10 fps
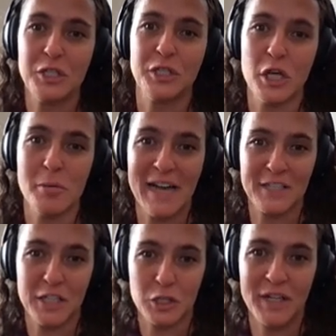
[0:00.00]
you could go back
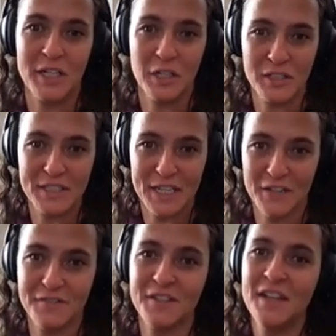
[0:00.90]
to your twenty-year-old
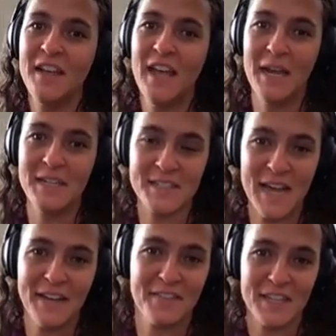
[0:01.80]
self and
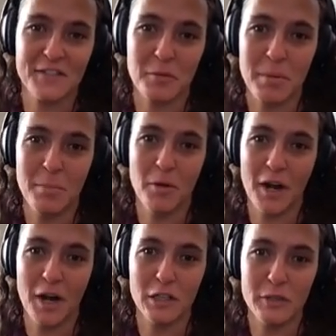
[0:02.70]
design things for people that
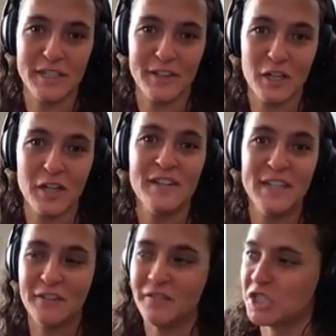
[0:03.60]
are losing their
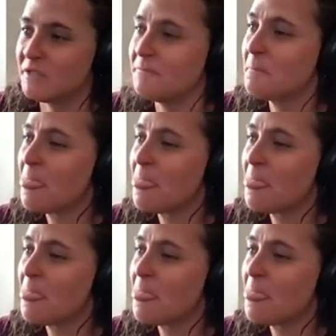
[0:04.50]
near vision.